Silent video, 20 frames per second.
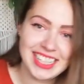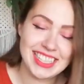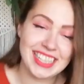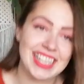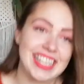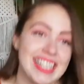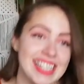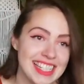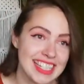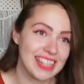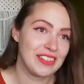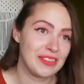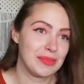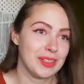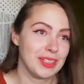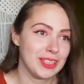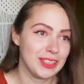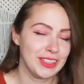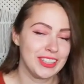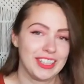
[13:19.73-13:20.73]
Guys, I've
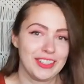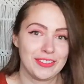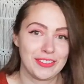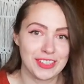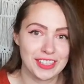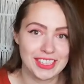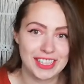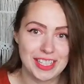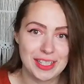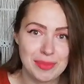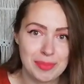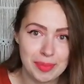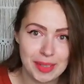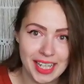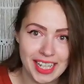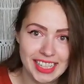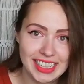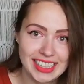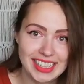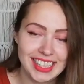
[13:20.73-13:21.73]
been looking for this
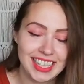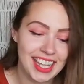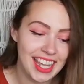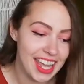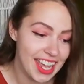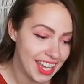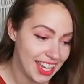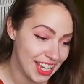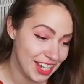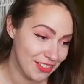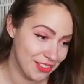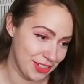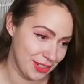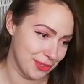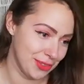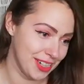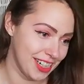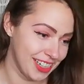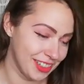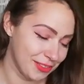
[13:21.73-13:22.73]
plant
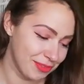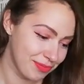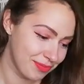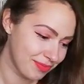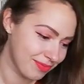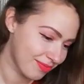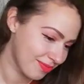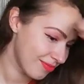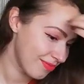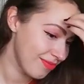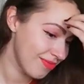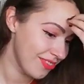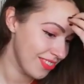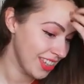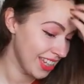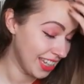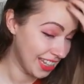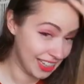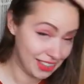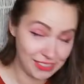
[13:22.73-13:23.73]
everywhere.
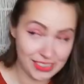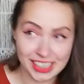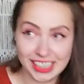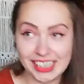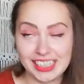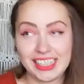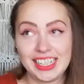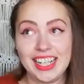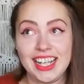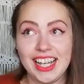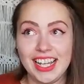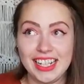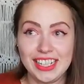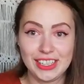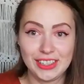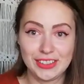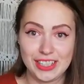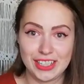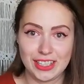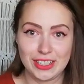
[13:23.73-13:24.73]
And I mean, I
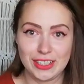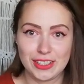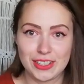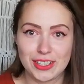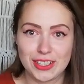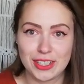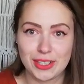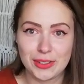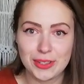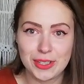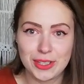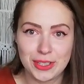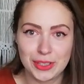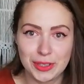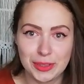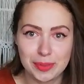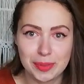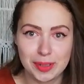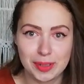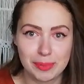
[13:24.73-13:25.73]
know this looks so
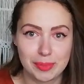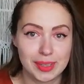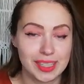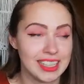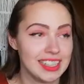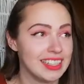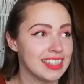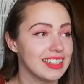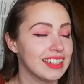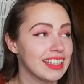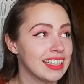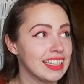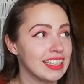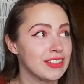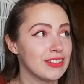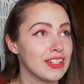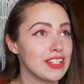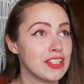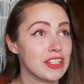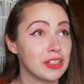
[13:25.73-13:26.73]
stupid, but
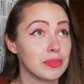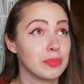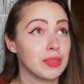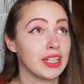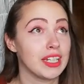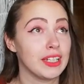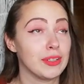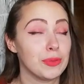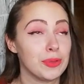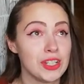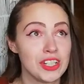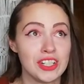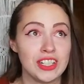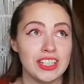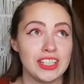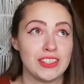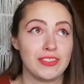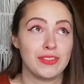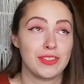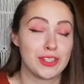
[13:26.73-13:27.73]
it was on my wish
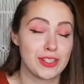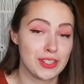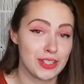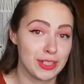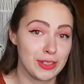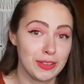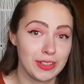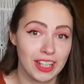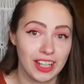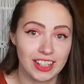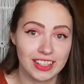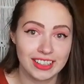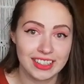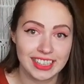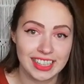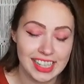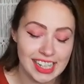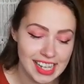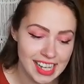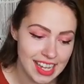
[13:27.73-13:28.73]
list for so
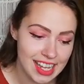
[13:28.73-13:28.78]
long,